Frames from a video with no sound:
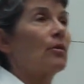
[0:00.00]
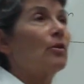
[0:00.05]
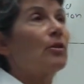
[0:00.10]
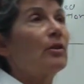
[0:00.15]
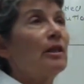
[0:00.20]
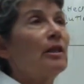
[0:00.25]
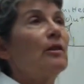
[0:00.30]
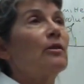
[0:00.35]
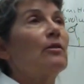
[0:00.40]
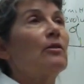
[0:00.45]

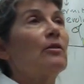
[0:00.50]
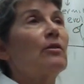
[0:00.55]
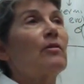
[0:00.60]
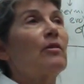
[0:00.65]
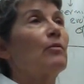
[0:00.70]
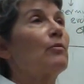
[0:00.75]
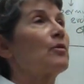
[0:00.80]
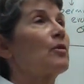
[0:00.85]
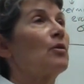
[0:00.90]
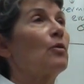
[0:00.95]
Early Earth,
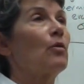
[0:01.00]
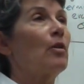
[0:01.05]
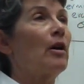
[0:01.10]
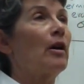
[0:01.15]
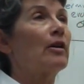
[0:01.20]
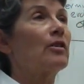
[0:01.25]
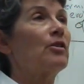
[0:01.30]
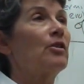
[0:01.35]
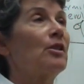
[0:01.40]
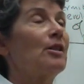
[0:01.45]
there was no
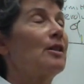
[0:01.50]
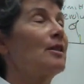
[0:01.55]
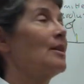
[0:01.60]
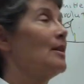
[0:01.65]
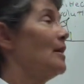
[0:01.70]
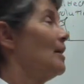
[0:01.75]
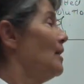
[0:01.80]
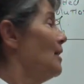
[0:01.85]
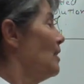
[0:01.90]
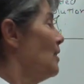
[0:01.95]
oxygen.
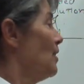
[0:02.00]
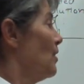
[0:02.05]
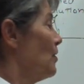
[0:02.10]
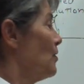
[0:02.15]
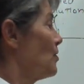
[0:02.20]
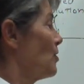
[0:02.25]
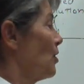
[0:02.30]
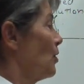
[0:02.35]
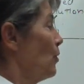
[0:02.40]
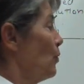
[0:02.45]

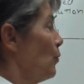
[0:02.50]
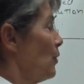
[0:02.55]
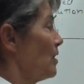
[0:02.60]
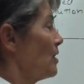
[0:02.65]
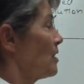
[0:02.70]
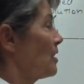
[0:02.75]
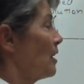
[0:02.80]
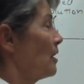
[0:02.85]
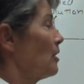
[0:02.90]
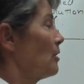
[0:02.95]
So when
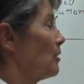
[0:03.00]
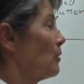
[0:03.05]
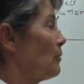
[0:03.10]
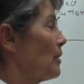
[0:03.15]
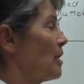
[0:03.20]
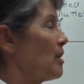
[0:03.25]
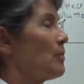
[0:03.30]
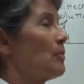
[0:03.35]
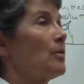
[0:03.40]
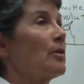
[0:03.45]
cellular
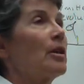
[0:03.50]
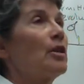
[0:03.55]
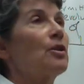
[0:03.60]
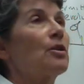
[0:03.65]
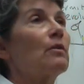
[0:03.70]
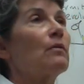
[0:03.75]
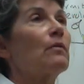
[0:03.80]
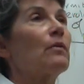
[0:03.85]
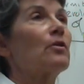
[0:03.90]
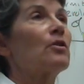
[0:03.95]

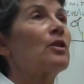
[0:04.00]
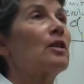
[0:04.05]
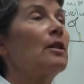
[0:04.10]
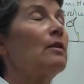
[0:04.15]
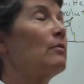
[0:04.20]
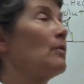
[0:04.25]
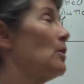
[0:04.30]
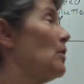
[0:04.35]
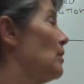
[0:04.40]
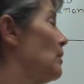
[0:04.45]
respiration first
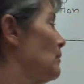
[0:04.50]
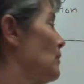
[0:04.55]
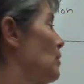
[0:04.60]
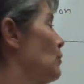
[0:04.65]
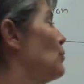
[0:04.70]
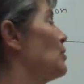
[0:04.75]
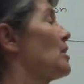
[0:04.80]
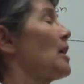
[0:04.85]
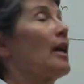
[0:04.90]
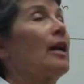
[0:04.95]
evolved, it
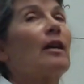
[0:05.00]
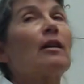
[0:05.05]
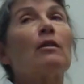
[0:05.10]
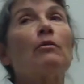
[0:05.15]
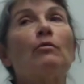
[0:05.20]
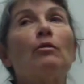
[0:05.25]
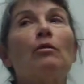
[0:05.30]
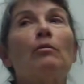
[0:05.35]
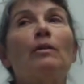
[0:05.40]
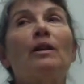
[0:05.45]
was
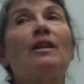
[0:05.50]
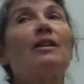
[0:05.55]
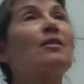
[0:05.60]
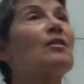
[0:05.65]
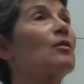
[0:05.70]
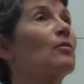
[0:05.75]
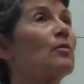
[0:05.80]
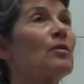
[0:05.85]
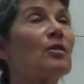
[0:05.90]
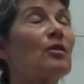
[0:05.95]
anaerobic because
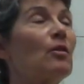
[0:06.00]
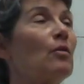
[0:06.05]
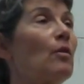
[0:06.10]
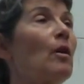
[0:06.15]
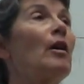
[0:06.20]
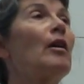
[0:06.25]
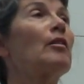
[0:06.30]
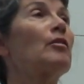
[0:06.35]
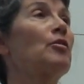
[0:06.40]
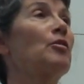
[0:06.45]
there was no
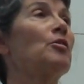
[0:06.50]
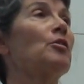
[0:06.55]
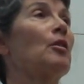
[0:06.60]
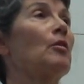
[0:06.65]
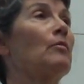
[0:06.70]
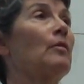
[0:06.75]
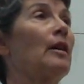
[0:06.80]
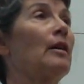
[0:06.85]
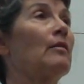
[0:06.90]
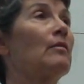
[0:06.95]
oxygen
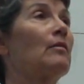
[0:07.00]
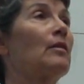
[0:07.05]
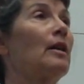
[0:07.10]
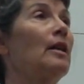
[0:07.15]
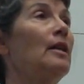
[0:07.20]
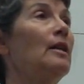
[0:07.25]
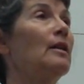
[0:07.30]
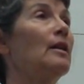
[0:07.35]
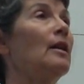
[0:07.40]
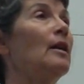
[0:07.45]
around,
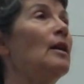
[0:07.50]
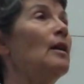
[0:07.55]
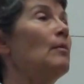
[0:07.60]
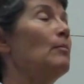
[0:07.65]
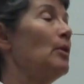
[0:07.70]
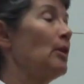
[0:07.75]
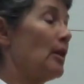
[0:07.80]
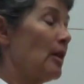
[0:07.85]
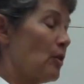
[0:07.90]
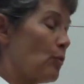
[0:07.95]
right?
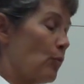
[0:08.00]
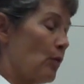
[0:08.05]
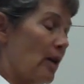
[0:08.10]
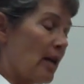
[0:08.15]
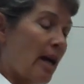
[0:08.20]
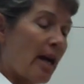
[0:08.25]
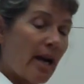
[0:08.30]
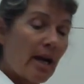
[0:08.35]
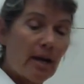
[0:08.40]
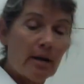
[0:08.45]
Because what
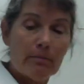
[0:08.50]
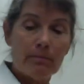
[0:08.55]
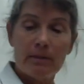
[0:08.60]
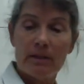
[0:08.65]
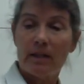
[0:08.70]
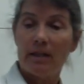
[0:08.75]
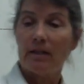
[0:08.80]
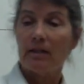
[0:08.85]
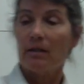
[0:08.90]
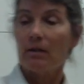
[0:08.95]

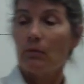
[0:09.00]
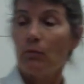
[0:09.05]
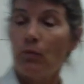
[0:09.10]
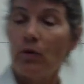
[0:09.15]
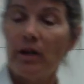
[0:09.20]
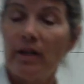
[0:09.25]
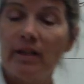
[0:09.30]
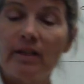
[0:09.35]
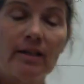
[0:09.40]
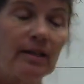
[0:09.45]
happened
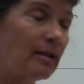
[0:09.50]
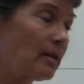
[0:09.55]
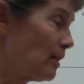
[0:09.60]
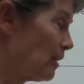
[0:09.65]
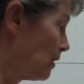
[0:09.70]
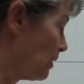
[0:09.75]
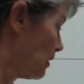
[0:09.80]
once